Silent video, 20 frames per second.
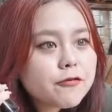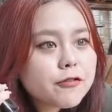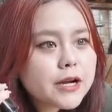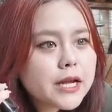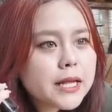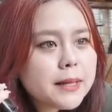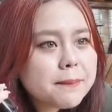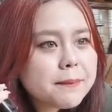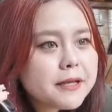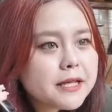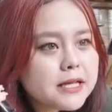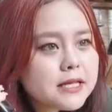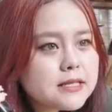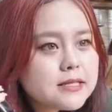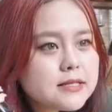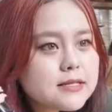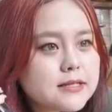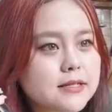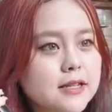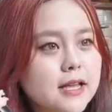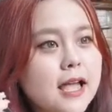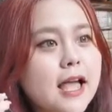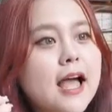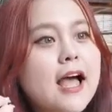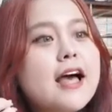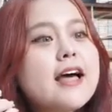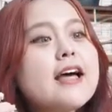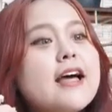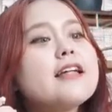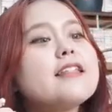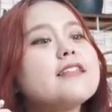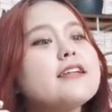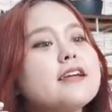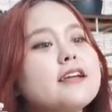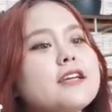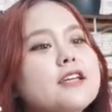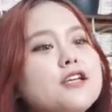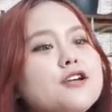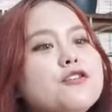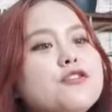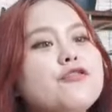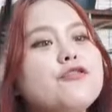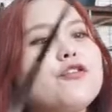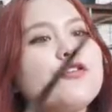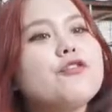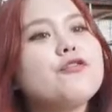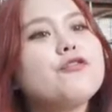freebies. Thank you for